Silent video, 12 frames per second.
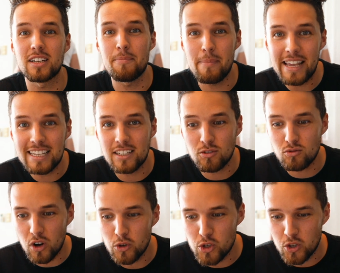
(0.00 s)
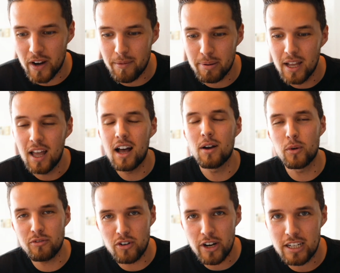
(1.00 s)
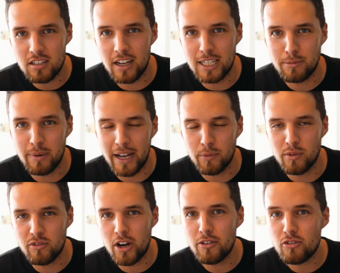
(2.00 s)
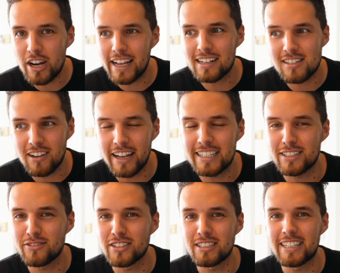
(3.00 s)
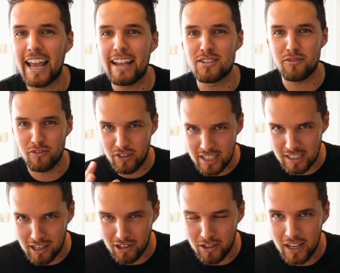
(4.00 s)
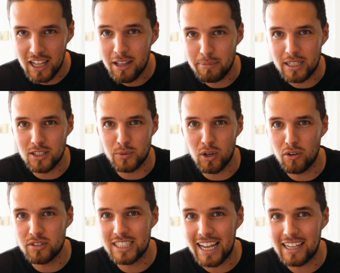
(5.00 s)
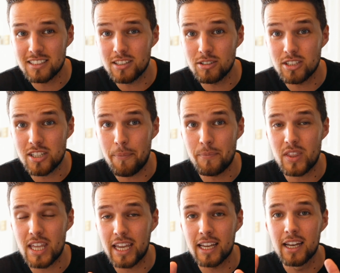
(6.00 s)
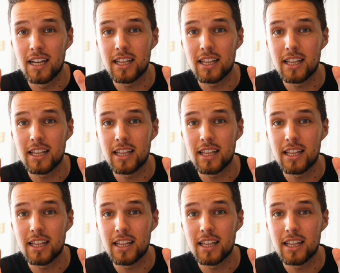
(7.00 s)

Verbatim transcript: an amazing road trip. We're very excited to be back. We're very, very excited for today's video because we're off today to do something